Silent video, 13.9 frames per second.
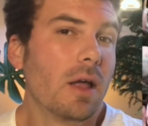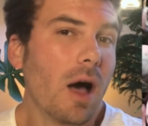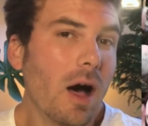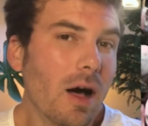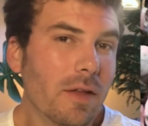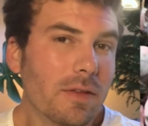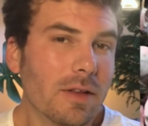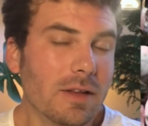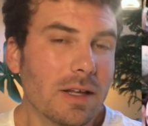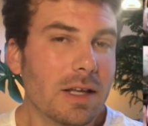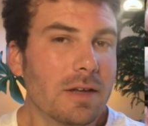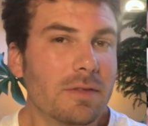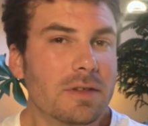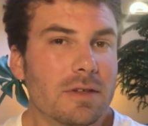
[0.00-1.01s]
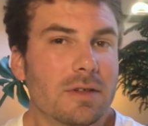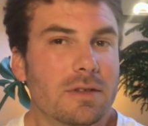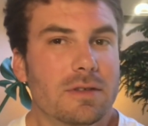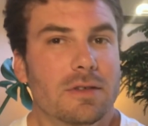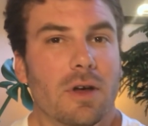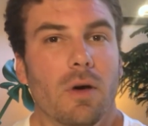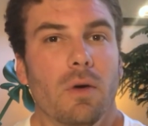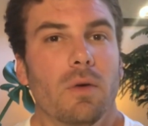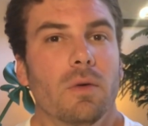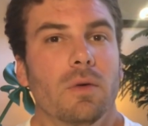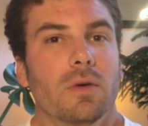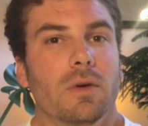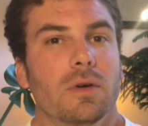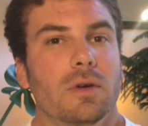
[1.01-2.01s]
on the leaves. So
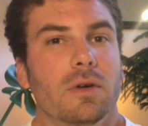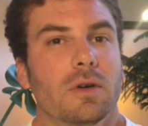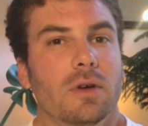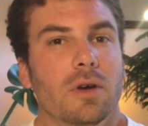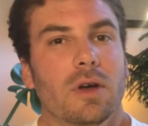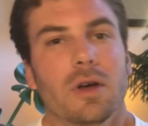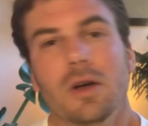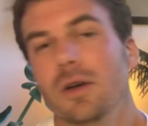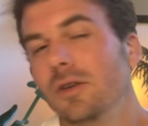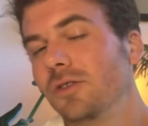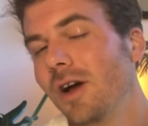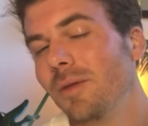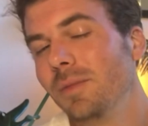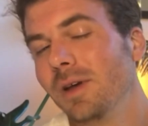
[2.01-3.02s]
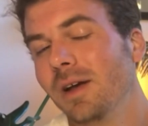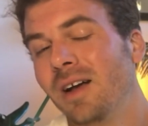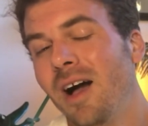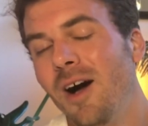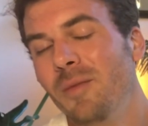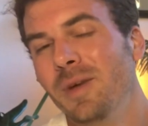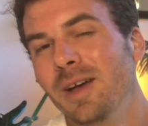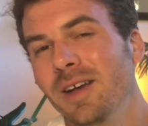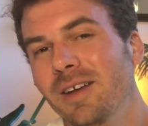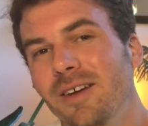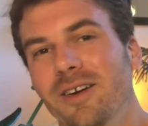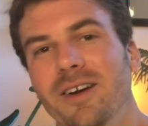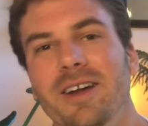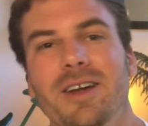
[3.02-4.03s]
drop me a comment
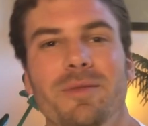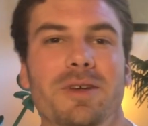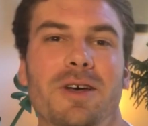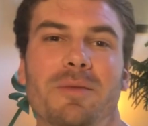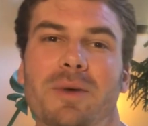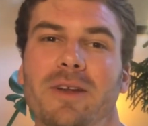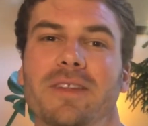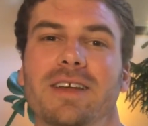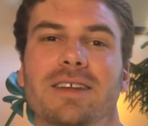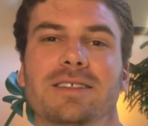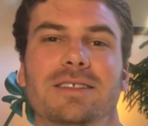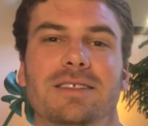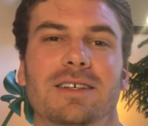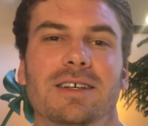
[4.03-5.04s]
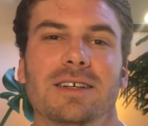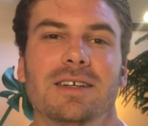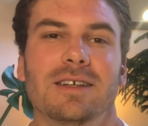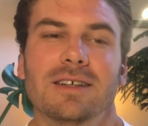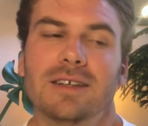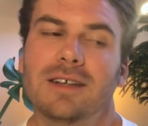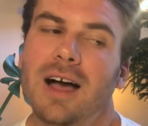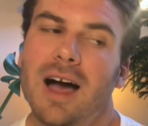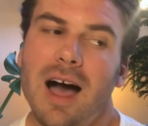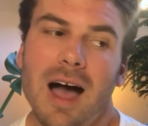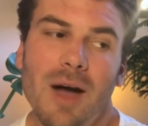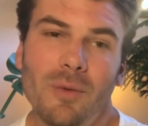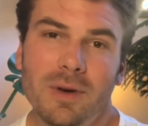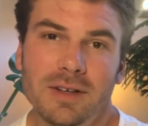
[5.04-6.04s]
or hit me up on the Insta.
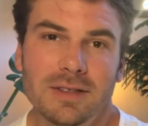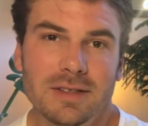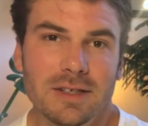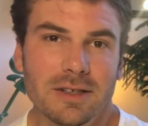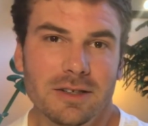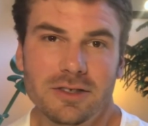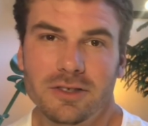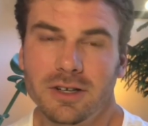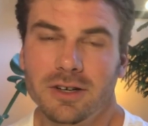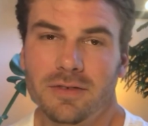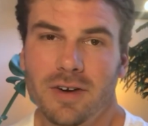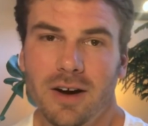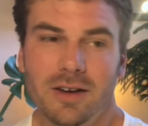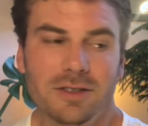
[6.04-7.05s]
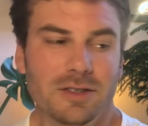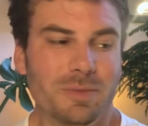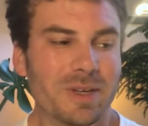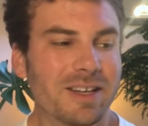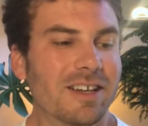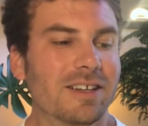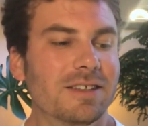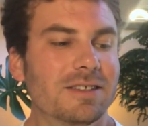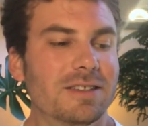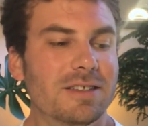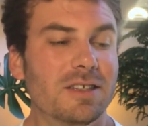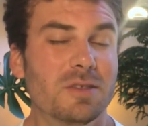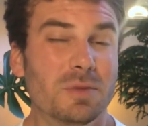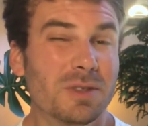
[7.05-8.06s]
I want to see your string of hearts because
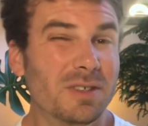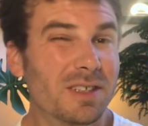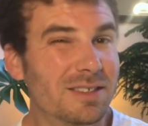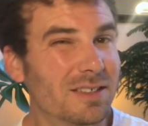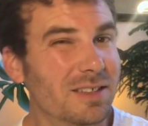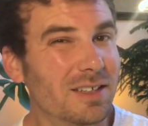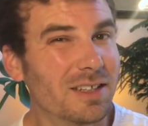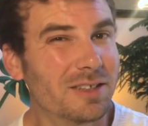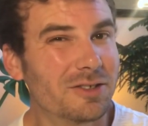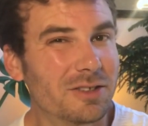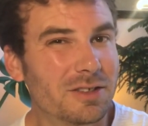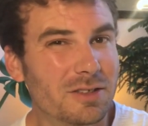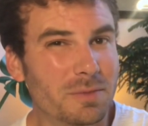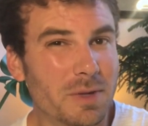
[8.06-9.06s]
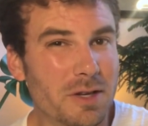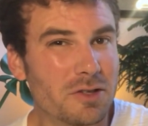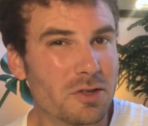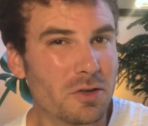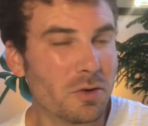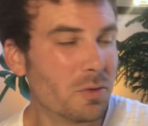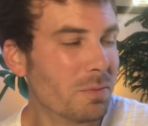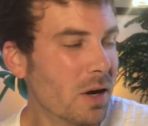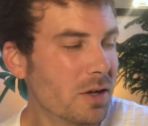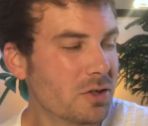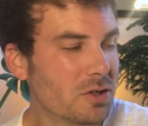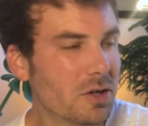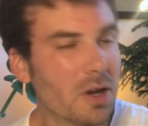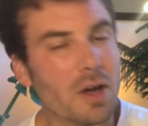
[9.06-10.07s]
this one doesn't interest me too
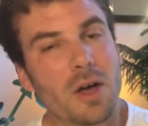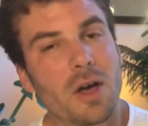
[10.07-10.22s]
much,